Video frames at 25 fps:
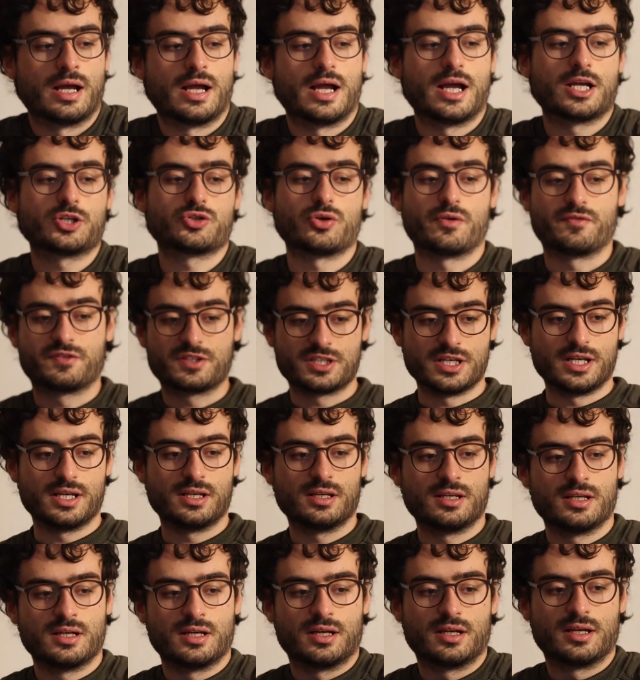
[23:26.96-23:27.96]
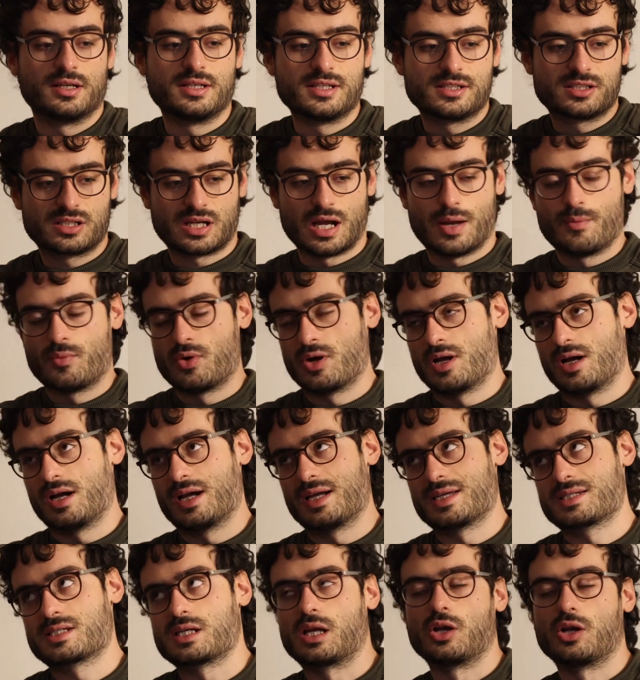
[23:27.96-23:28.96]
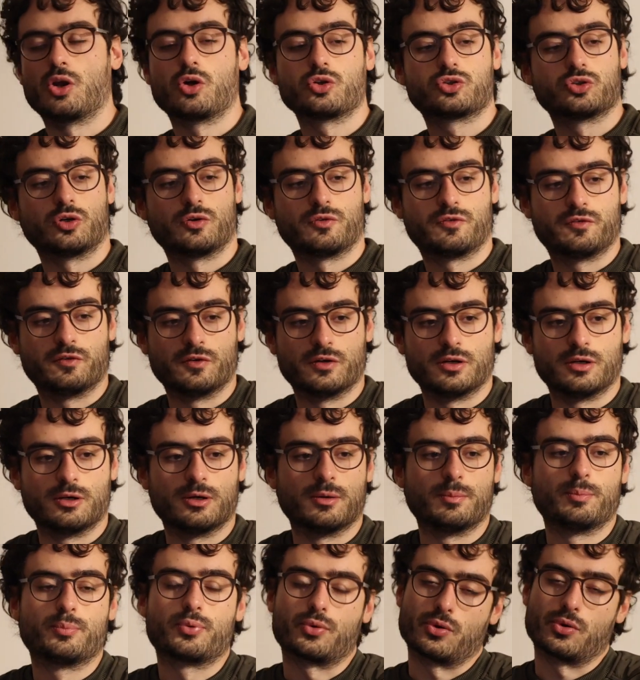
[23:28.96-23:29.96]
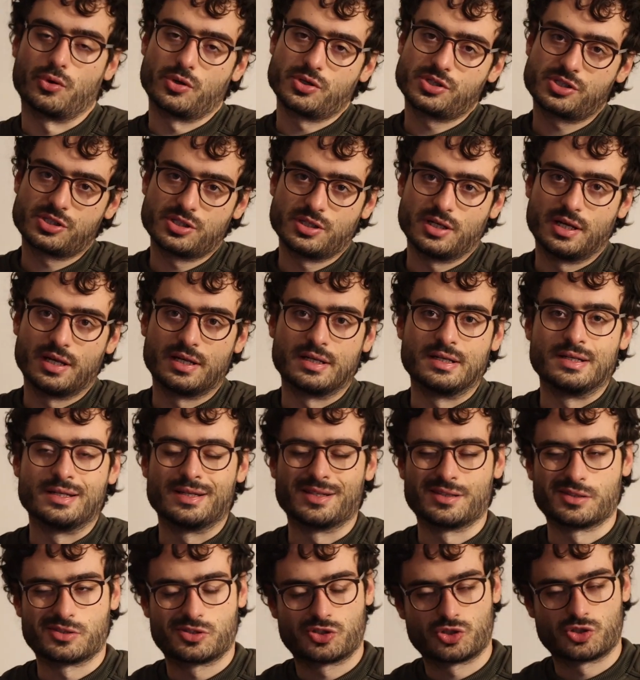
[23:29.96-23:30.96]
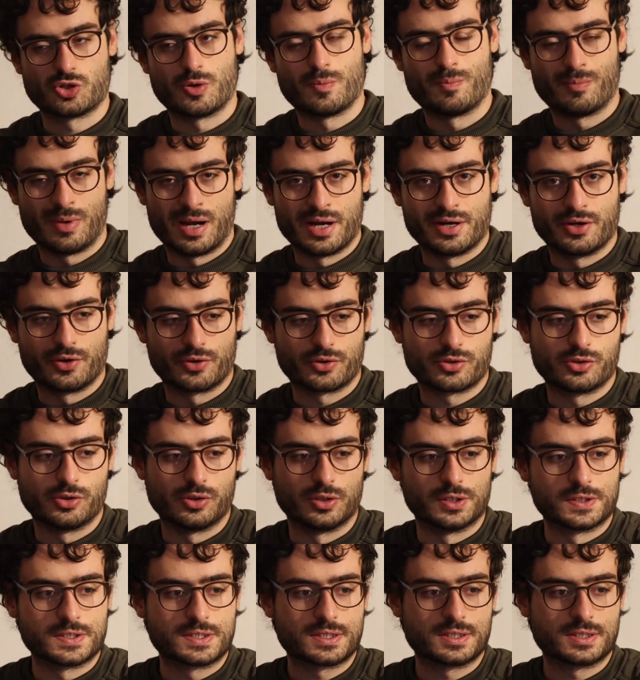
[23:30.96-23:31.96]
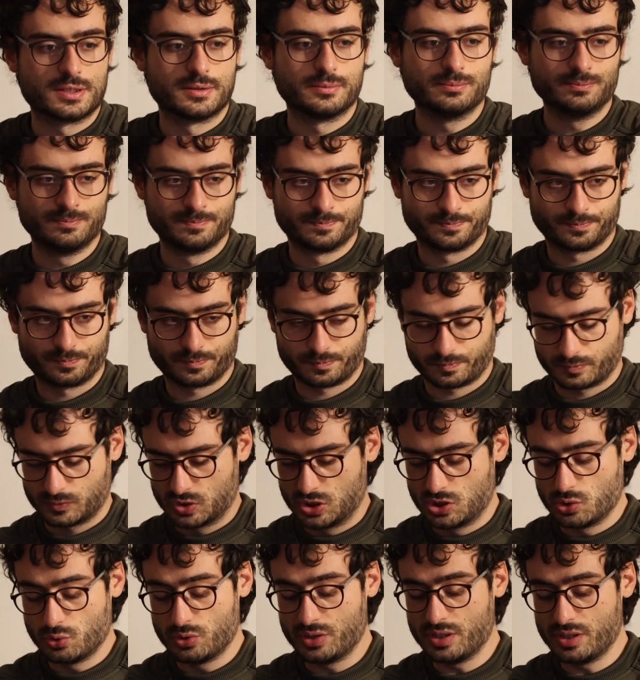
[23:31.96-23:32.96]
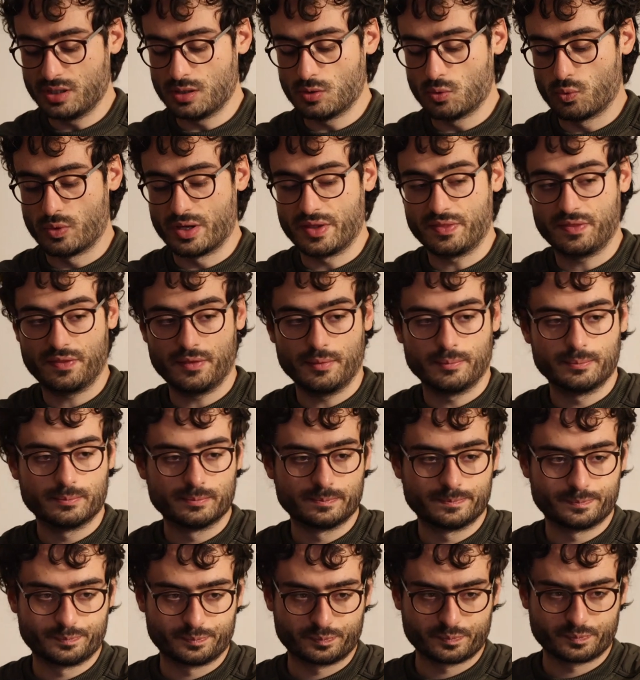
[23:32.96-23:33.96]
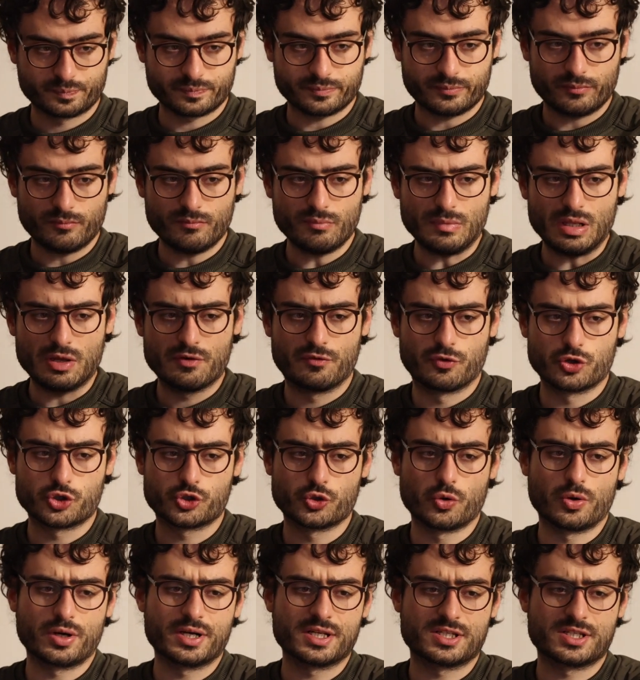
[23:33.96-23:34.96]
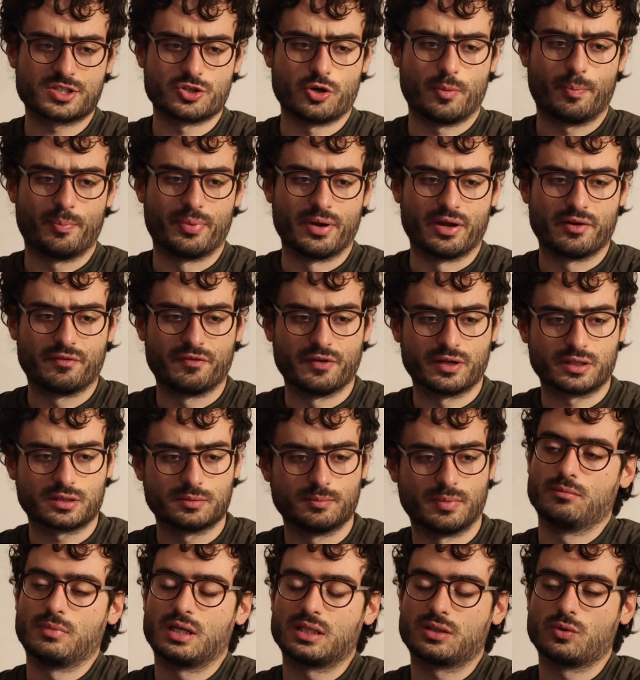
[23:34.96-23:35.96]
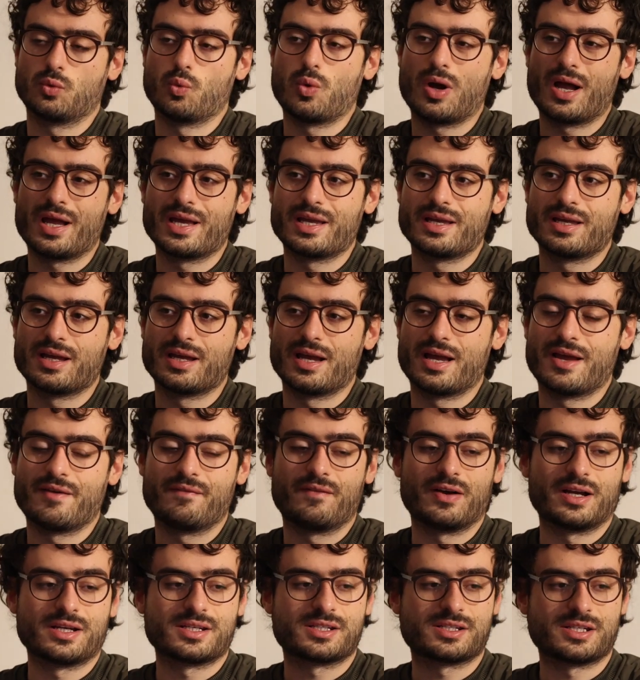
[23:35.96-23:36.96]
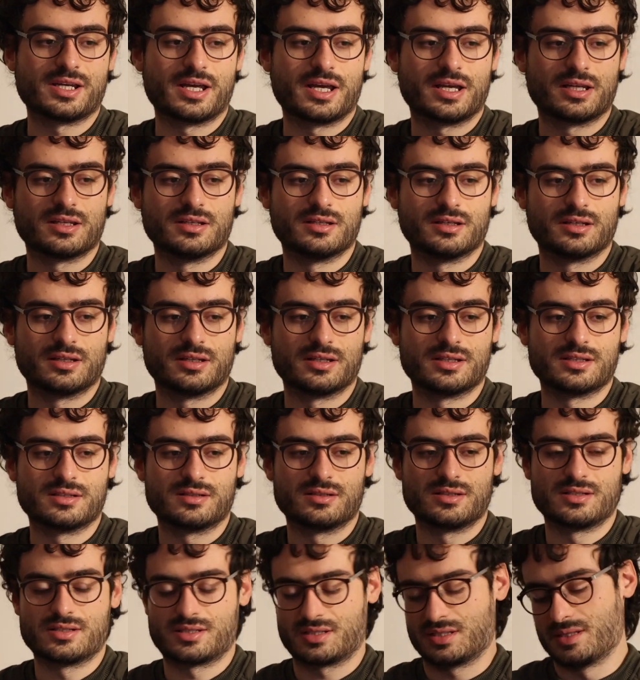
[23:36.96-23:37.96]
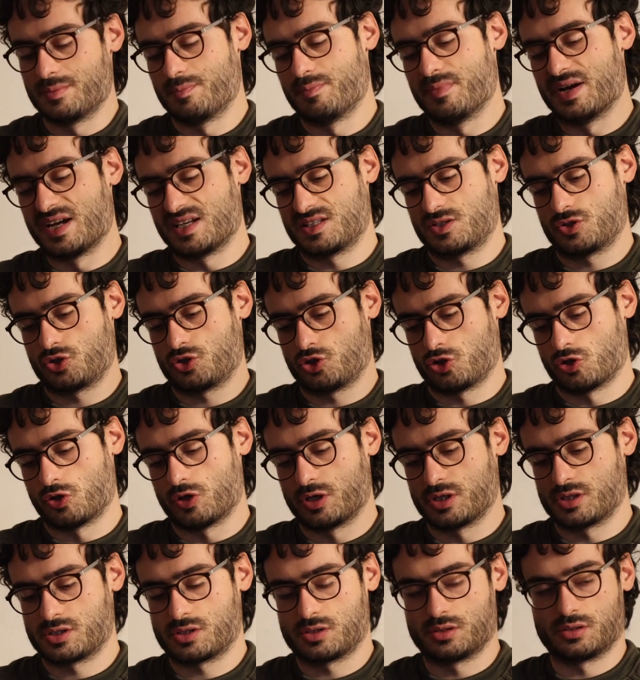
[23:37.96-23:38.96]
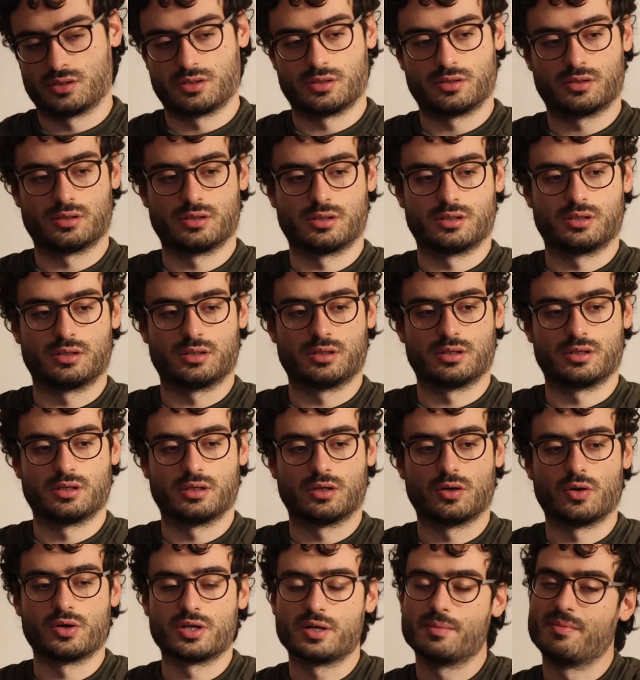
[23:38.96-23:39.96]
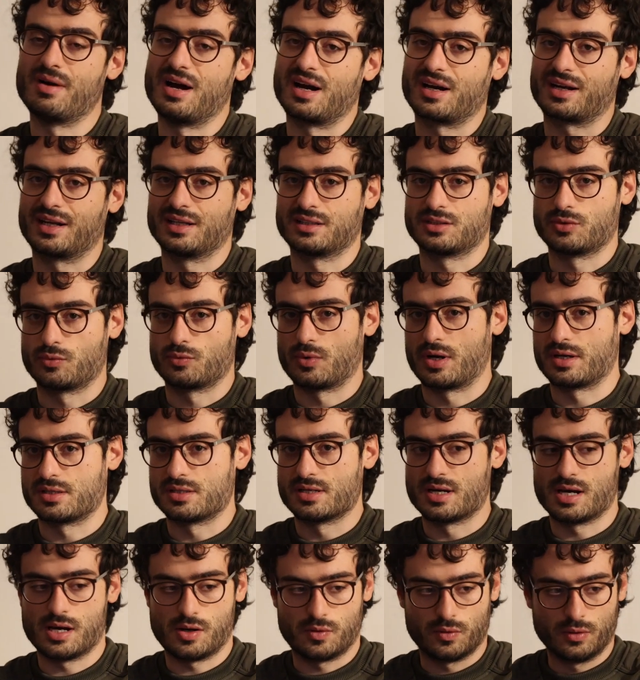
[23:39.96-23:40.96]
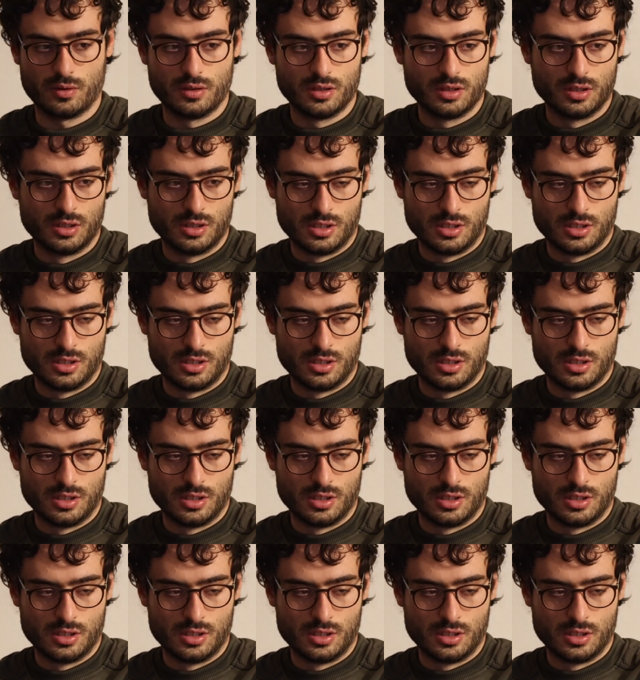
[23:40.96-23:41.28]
As you have seen, this camera has a lot of pros and some minor cons to deal with. For sure it's not perfect, but why have I said it's the best choice on the market right now?